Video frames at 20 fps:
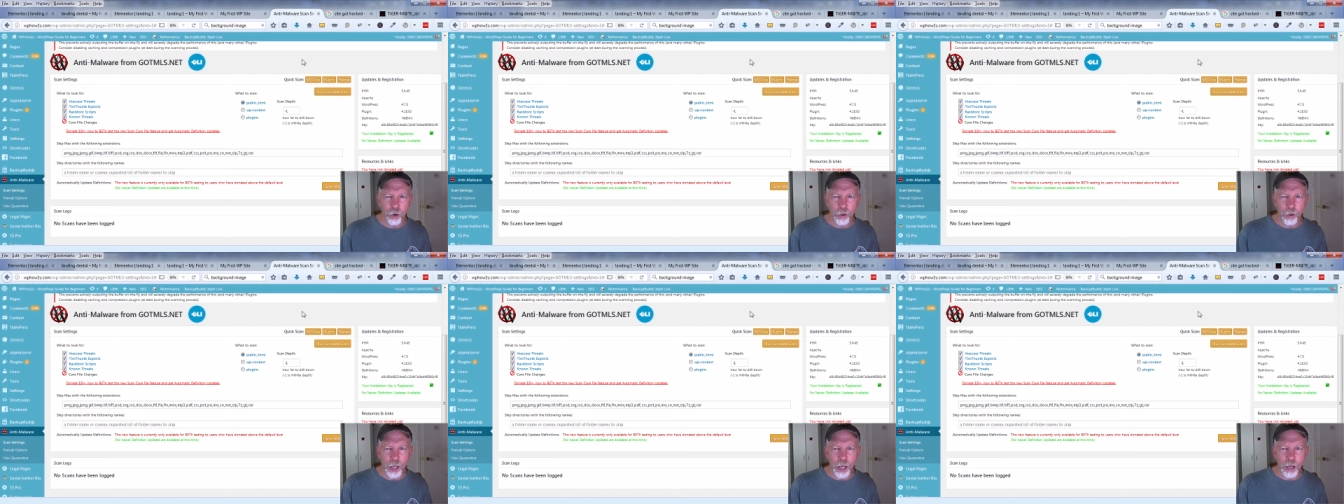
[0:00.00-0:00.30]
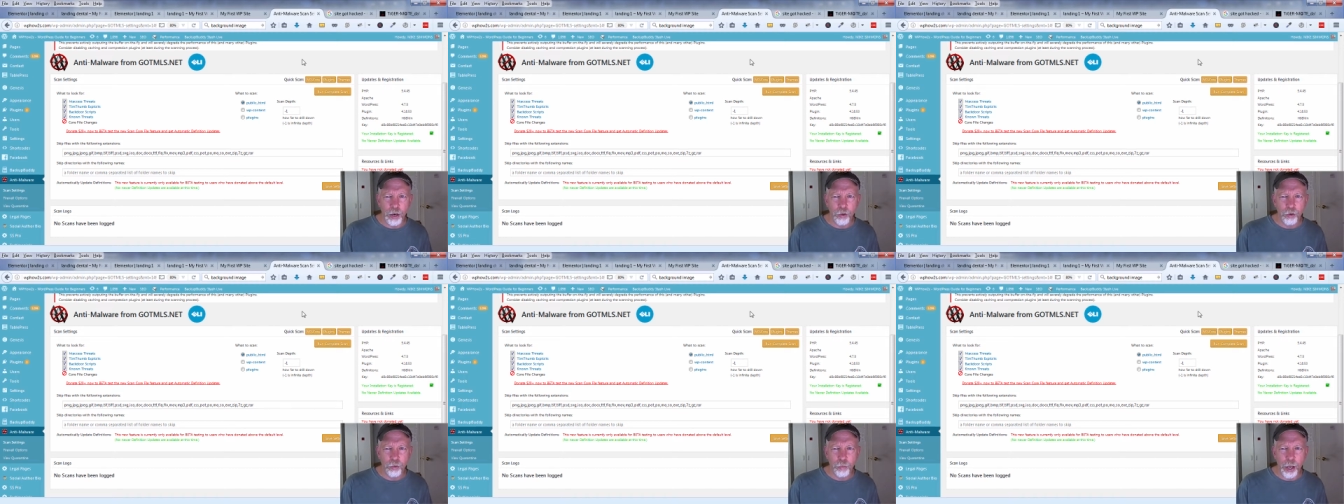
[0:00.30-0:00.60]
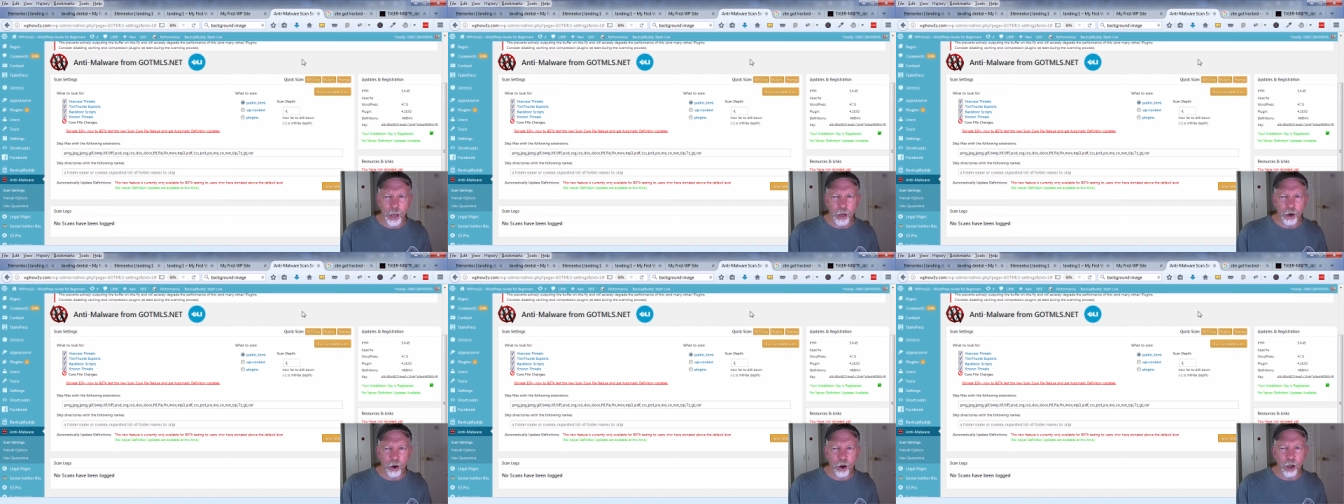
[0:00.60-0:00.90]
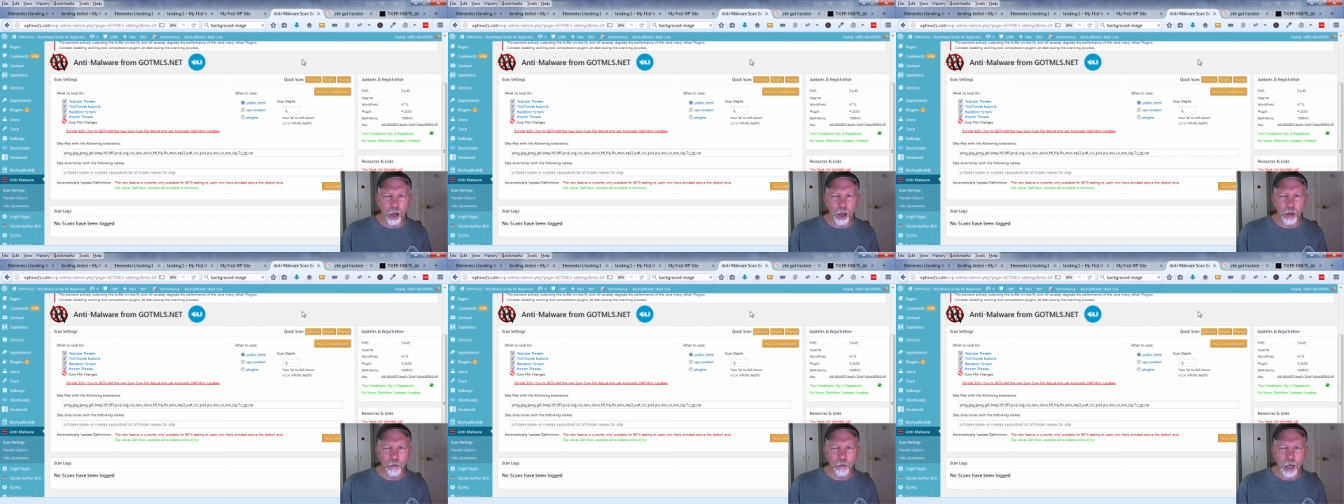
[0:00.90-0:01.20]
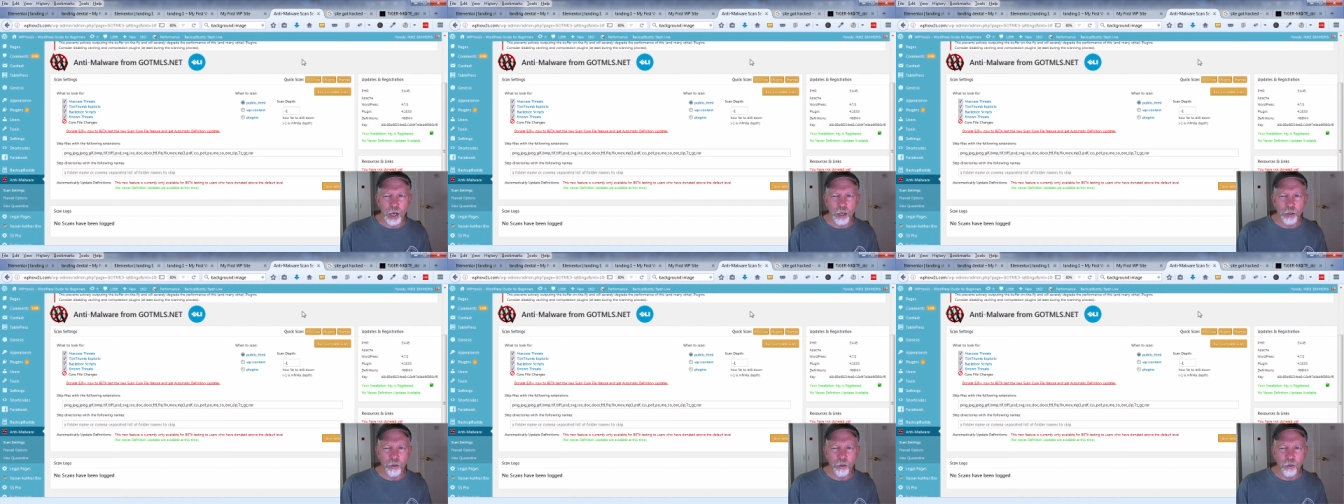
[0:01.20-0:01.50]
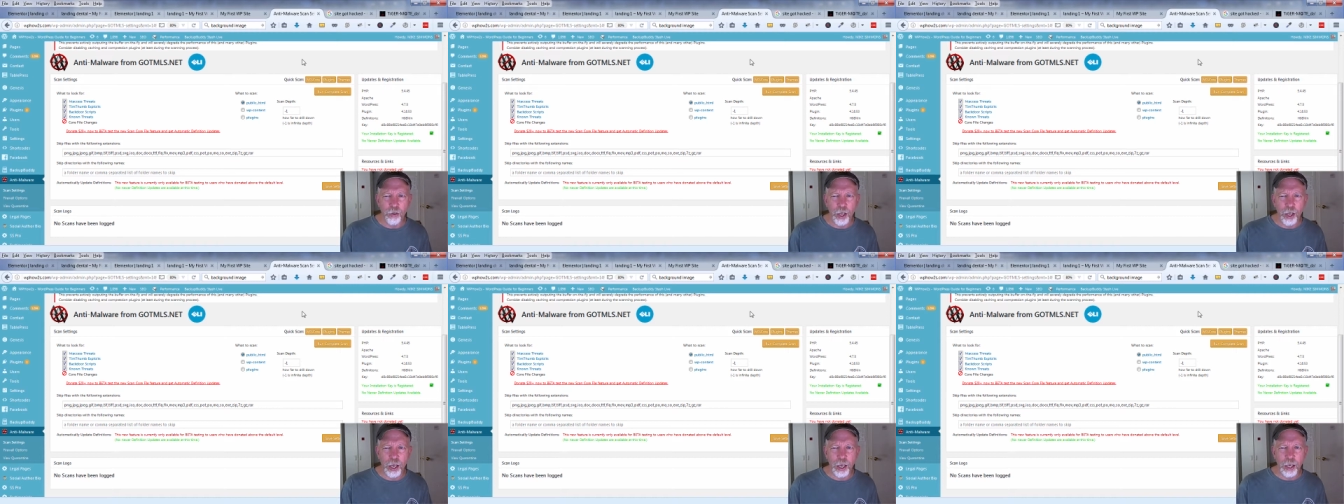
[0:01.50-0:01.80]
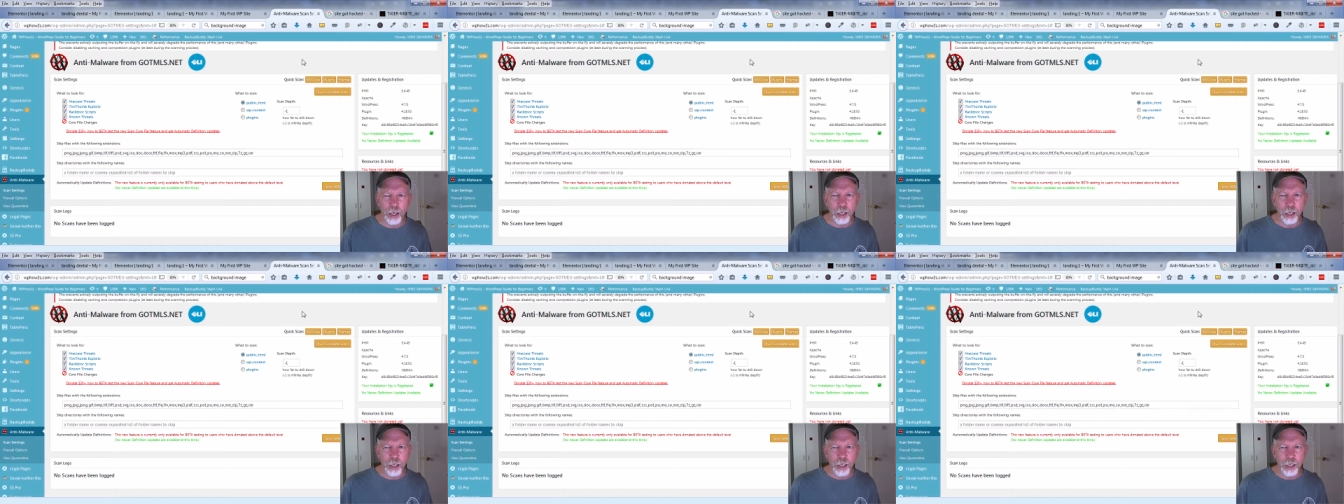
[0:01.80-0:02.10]
So that is about all I've got to
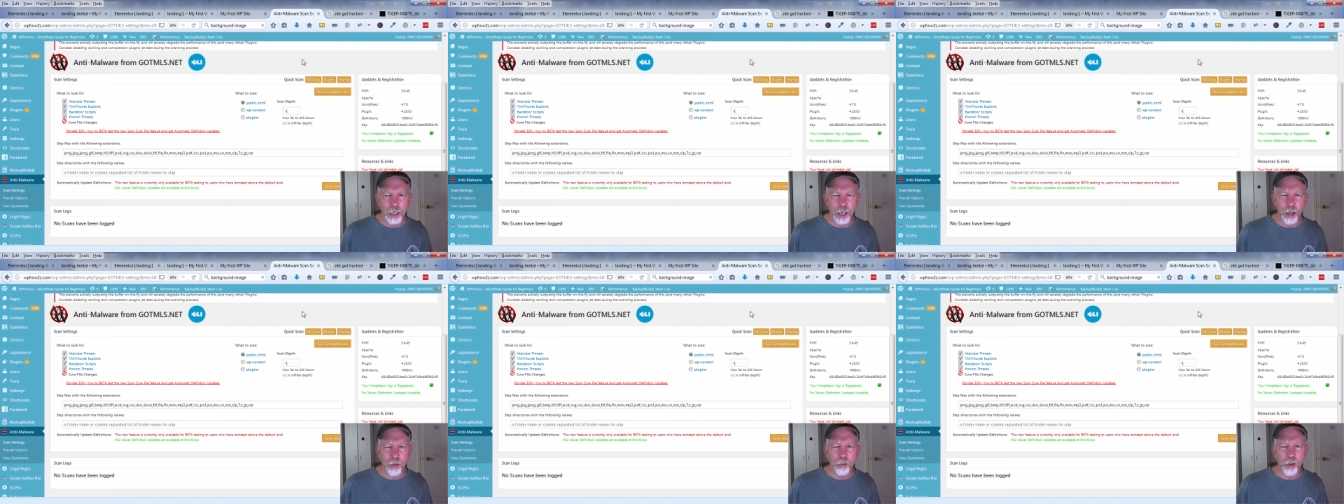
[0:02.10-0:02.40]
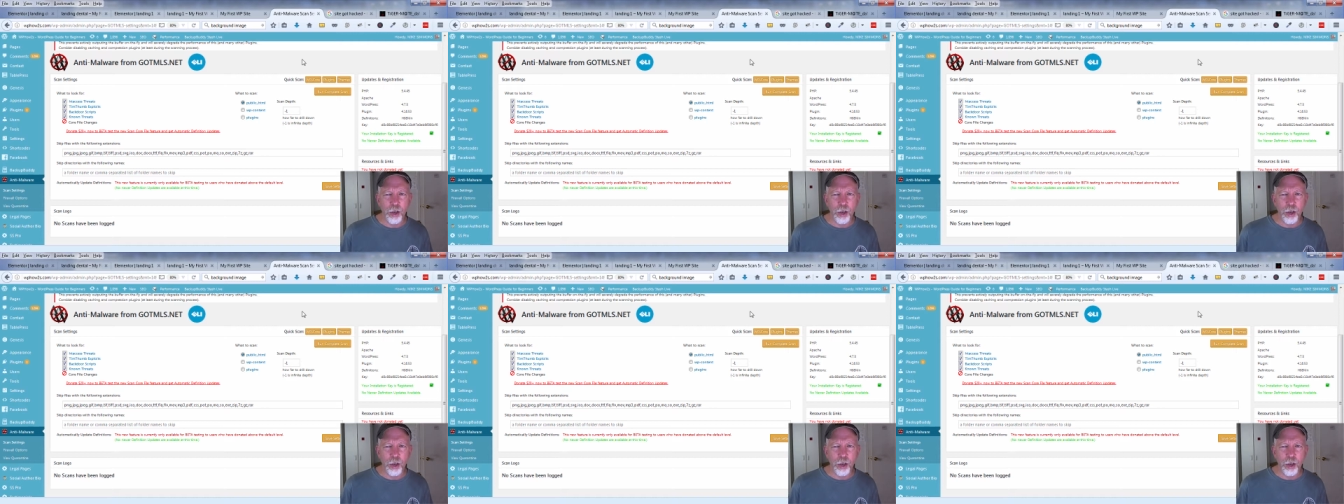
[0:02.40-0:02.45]
say.